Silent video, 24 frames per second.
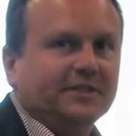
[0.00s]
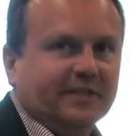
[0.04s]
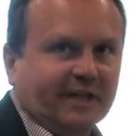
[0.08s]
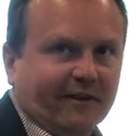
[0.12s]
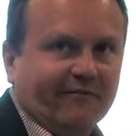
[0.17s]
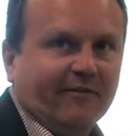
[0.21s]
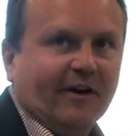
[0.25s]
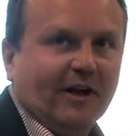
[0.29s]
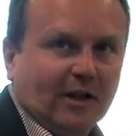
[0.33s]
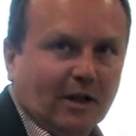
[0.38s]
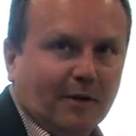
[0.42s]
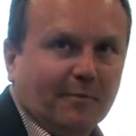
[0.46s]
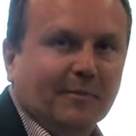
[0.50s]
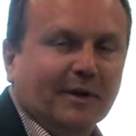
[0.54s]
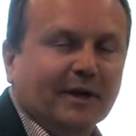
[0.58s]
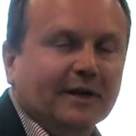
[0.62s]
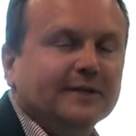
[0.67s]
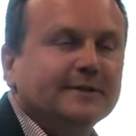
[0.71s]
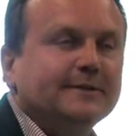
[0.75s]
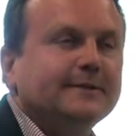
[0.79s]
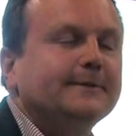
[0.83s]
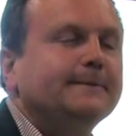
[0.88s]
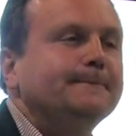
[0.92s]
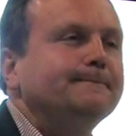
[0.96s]

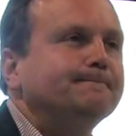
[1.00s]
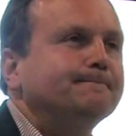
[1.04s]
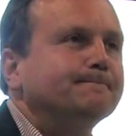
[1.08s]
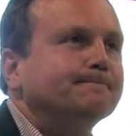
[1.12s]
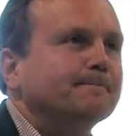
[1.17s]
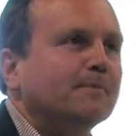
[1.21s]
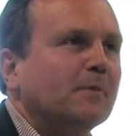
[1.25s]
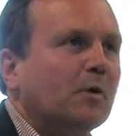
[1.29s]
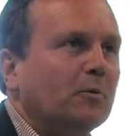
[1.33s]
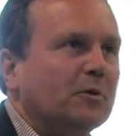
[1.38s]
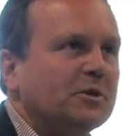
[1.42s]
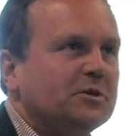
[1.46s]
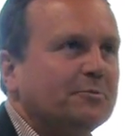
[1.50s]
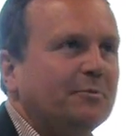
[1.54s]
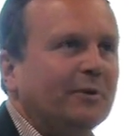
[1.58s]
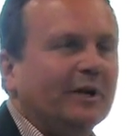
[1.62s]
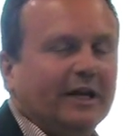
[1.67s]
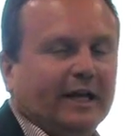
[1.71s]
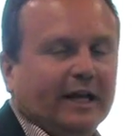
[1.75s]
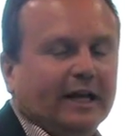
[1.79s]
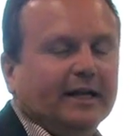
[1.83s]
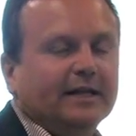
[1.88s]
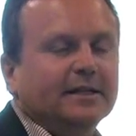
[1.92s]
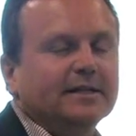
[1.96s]
development, which
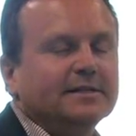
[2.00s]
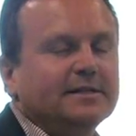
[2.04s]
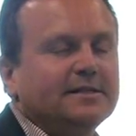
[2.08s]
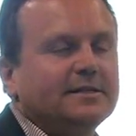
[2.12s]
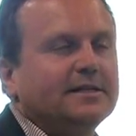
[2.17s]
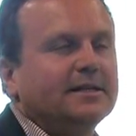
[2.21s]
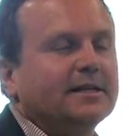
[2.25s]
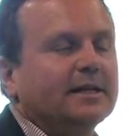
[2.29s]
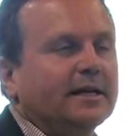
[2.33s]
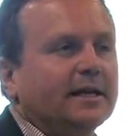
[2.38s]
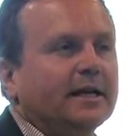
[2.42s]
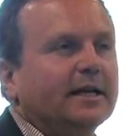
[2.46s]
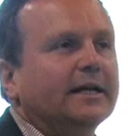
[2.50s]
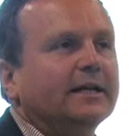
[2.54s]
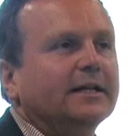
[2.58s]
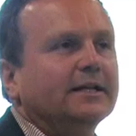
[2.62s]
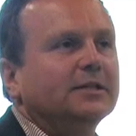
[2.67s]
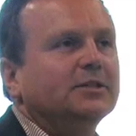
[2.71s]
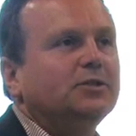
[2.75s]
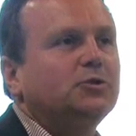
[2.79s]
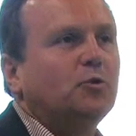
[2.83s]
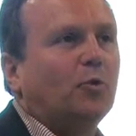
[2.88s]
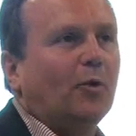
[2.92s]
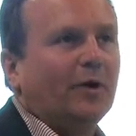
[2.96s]
begins
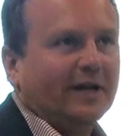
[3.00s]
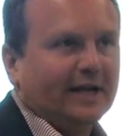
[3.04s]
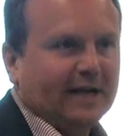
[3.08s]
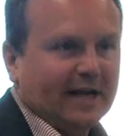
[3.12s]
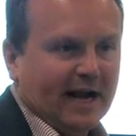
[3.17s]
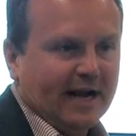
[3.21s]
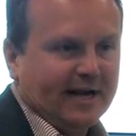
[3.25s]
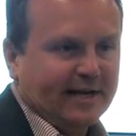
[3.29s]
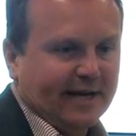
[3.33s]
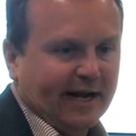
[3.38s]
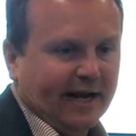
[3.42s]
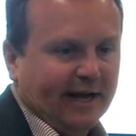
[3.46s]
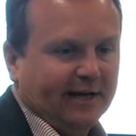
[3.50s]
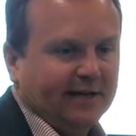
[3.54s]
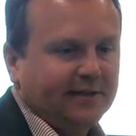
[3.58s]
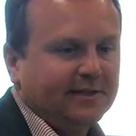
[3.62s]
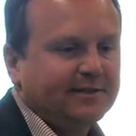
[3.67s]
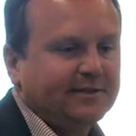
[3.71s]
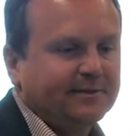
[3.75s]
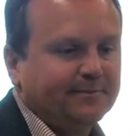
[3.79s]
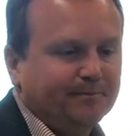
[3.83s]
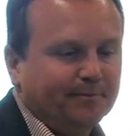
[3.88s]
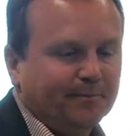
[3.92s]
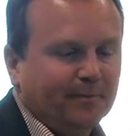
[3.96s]
in 29
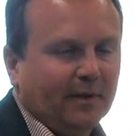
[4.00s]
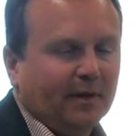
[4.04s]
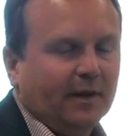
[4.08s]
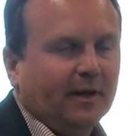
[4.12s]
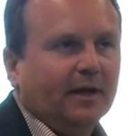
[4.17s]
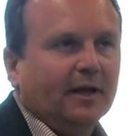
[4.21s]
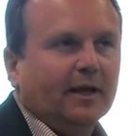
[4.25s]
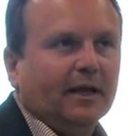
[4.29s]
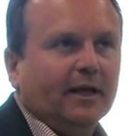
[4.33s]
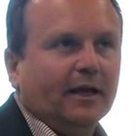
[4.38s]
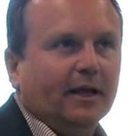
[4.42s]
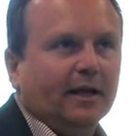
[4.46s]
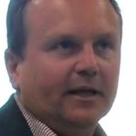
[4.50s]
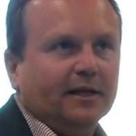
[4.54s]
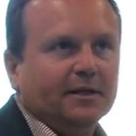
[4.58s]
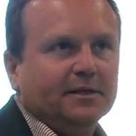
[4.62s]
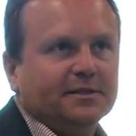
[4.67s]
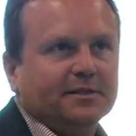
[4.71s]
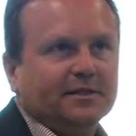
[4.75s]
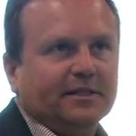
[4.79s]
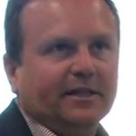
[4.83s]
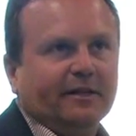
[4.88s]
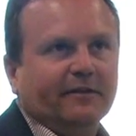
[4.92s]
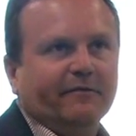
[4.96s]
days,
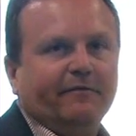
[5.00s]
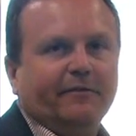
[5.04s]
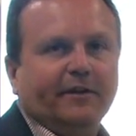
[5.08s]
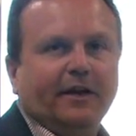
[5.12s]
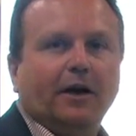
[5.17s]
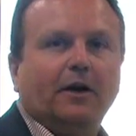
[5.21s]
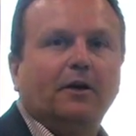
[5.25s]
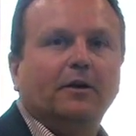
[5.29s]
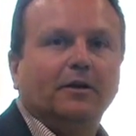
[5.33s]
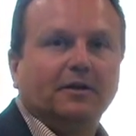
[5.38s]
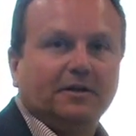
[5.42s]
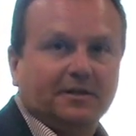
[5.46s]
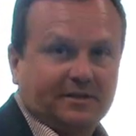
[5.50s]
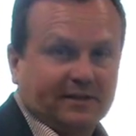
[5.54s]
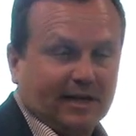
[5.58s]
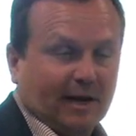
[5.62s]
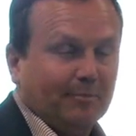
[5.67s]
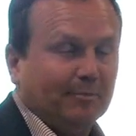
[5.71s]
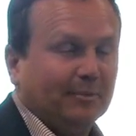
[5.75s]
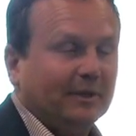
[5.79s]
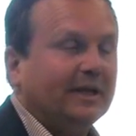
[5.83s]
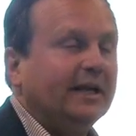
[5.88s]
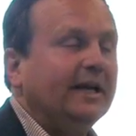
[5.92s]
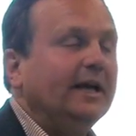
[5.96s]
is the vehicle
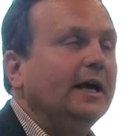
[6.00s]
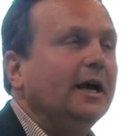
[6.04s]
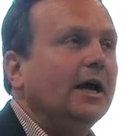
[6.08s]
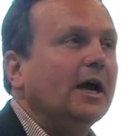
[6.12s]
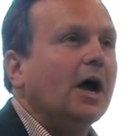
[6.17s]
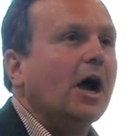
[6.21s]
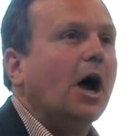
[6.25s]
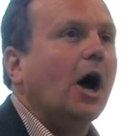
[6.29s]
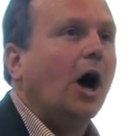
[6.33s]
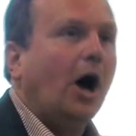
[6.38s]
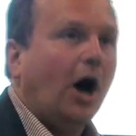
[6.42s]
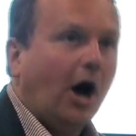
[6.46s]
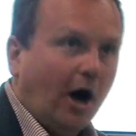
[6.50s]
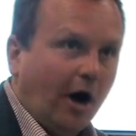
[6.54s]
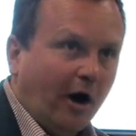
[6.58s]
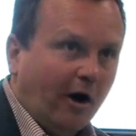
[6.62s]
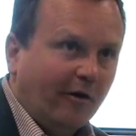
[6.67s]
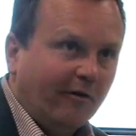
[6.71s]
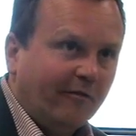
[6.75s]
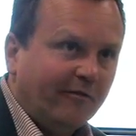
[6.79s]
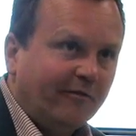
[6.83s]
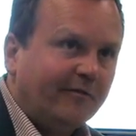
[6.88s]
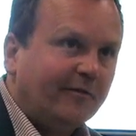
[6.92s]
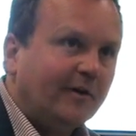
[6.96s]
assembly
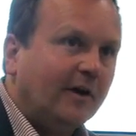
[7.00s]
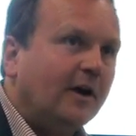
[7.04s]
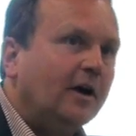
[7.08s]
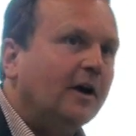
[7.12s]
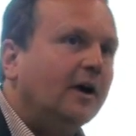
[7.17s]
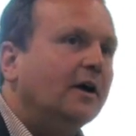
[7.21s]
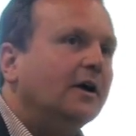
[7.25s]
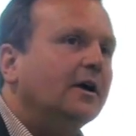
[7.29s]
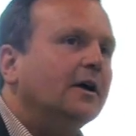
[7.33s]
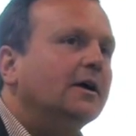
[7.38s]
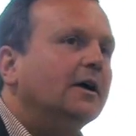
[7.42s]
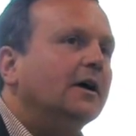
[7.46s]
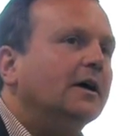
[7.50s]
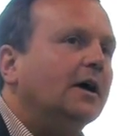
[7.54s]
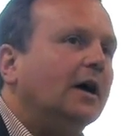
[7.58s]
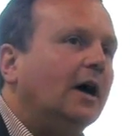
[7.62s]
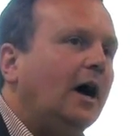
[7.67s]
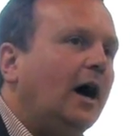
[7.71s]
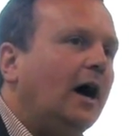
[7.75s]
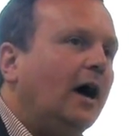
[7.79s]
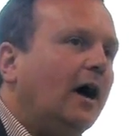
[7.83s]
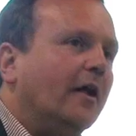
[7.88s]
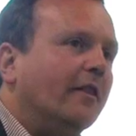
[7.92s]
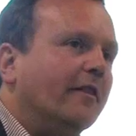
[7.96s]
of
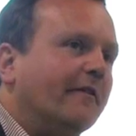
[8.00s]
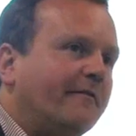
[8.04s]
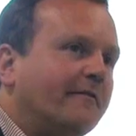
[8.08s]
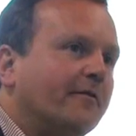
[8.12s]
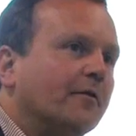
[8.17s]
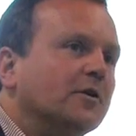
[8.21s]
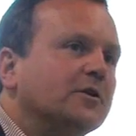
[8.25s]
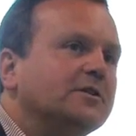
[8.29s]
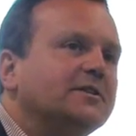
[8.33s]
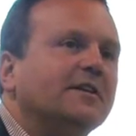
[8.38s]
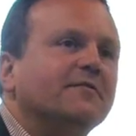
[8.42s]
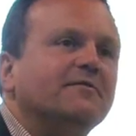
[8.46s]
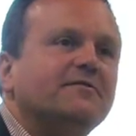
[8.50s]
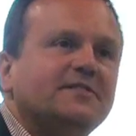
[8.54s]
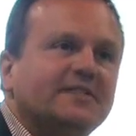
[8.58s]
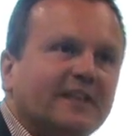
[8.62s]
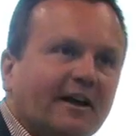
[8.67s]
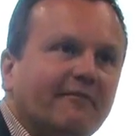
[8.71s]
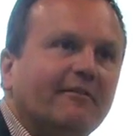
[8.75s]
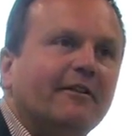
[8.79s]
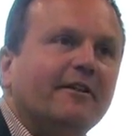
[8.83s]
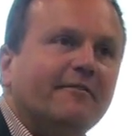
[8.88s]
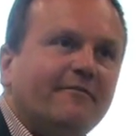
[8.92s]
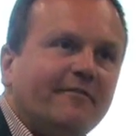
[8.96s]
the first of
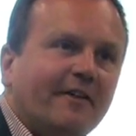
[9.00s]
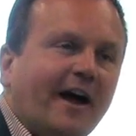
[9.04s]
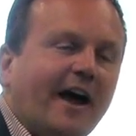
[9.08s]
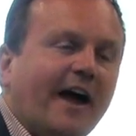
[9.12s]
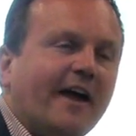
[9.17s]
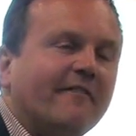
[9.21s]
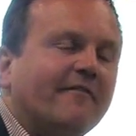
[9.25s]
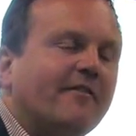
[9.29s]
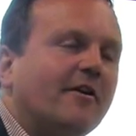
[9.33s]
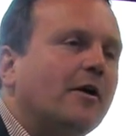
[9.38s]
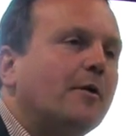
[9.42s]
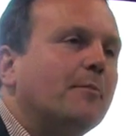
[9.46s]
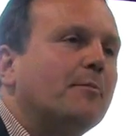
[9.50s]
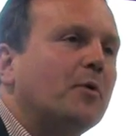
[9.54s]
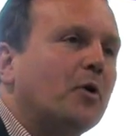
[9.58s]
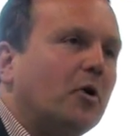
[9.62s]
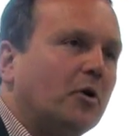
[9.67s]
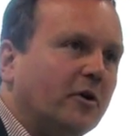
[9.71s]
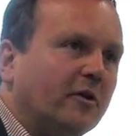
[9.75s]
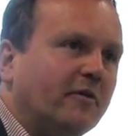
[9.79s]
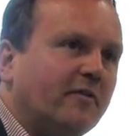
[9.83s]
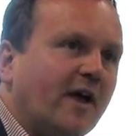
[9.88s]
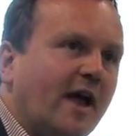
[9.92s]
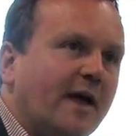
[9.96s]
75
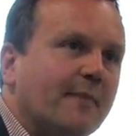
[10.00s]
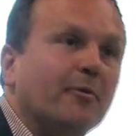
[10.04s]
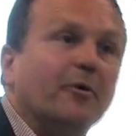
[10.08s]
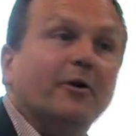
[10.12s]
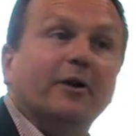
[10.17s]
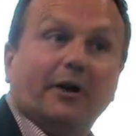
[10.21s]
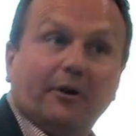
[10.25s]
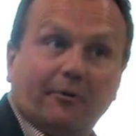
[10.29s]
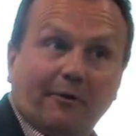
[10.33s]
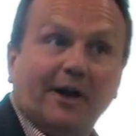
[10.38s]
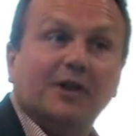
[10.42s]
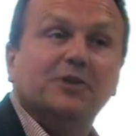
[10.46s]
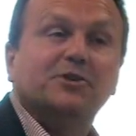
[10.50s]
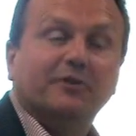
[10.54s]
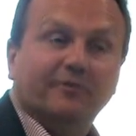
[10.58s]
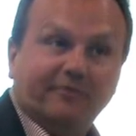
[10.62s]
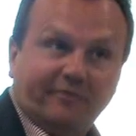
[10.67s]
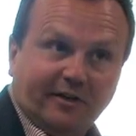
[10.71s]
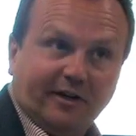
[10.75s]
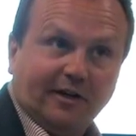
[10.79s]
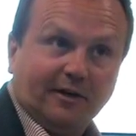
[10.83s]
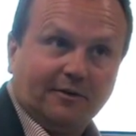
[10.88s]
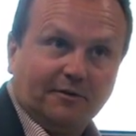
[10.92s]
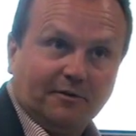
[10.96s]
prototype or integration
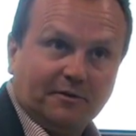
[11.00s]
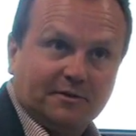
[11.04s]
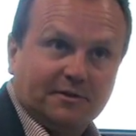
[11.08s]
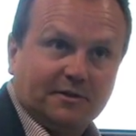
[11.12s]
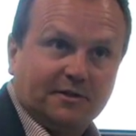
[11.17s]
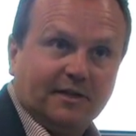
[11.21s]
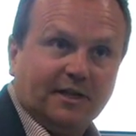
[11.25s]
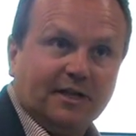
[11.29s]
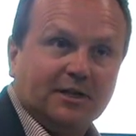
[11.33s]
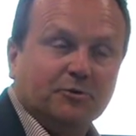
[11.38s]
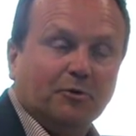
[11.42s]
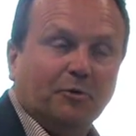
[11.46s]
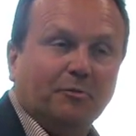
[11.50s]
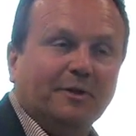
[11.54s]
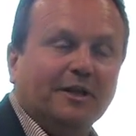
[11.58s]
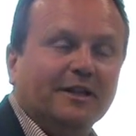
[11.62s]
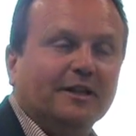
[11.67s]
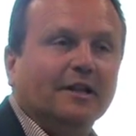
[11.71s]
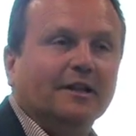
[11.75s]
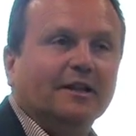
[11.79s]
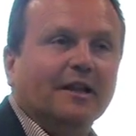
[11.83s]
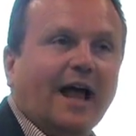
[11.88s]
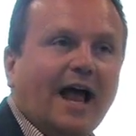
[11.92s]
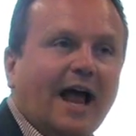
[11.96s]
vehicles. These will be
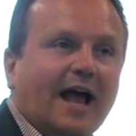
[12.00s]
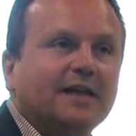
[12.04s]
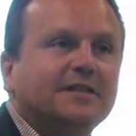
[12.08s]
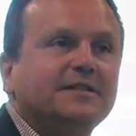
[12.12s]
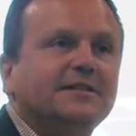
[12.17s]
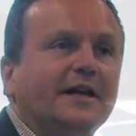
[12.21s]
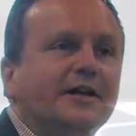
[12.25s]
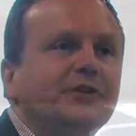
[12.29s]
the last